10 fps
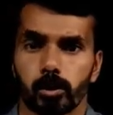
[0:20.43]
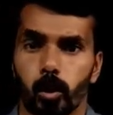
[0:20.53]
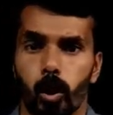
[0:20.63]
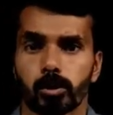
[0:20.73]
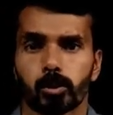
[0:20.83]

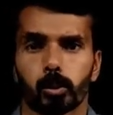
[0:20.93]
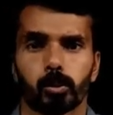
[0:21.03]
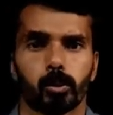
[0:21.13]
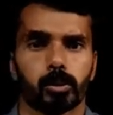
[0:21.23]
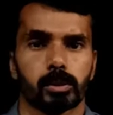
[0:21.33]
gone through
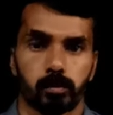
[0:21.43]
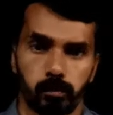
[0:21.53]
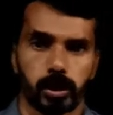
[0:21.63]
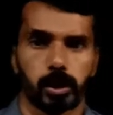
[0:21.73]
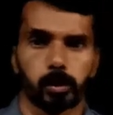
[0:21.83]
those
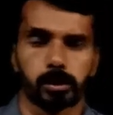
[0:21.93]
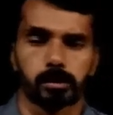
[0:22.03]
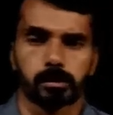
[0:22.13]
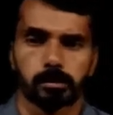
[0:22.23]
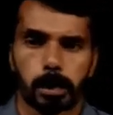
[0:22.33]

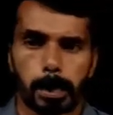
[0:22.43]
videos.